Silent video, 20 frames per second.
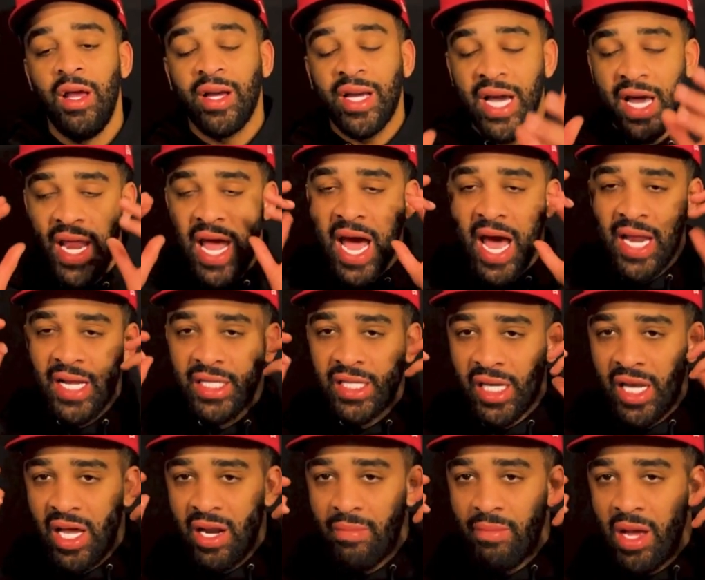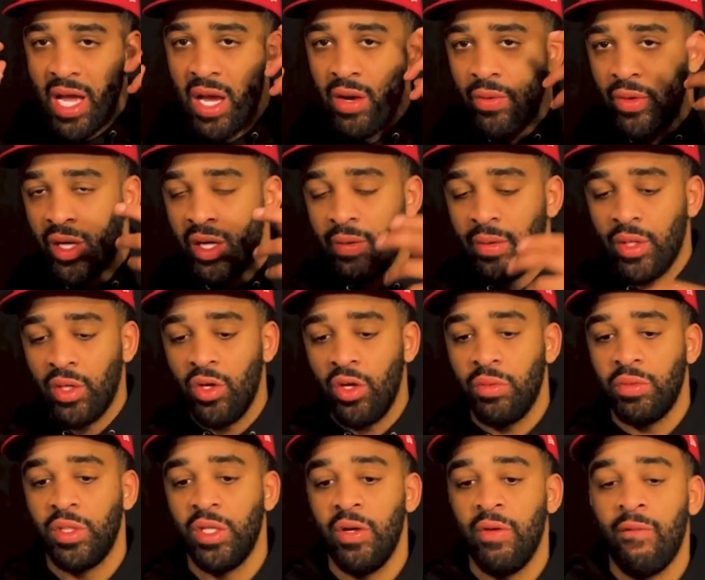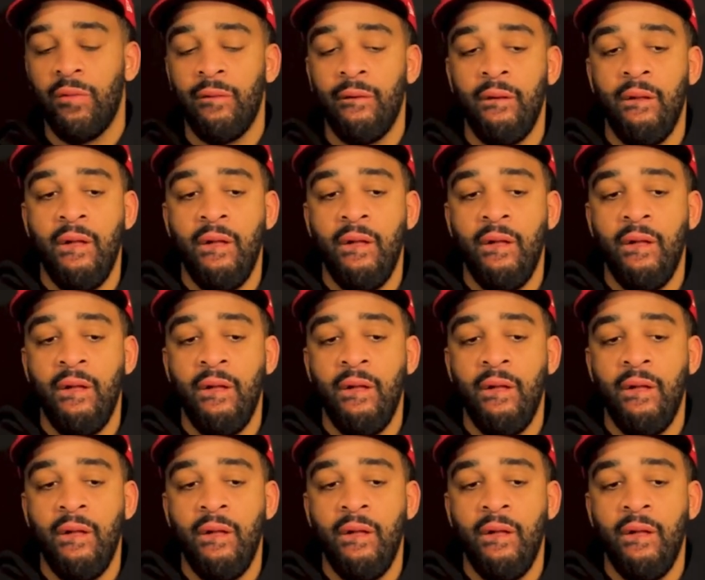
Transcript: kind of out of sight, out of mind when it comes to Europe shit.